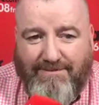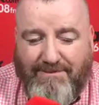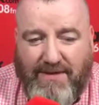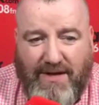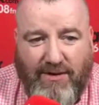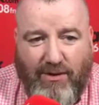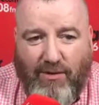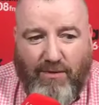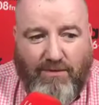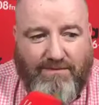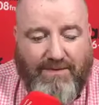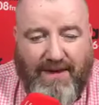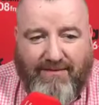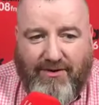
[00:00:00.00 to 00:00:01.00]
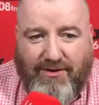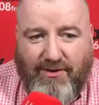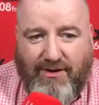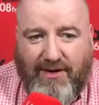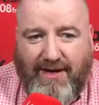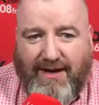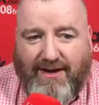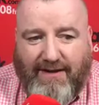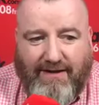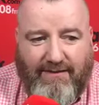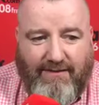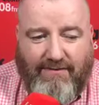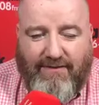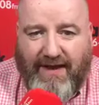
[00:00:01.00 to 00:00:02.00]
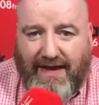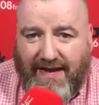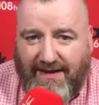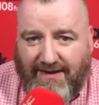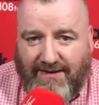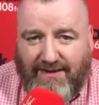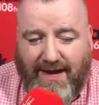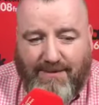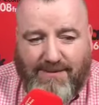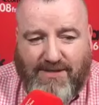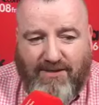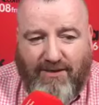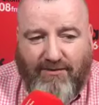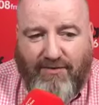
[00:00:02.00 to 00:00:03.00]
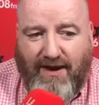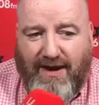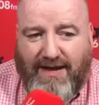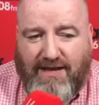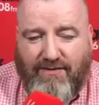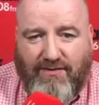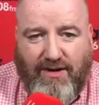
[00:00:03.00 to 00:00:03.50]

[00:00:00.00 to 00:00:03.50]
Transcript: you know, if you're doing it like a fajita type stir fry and you've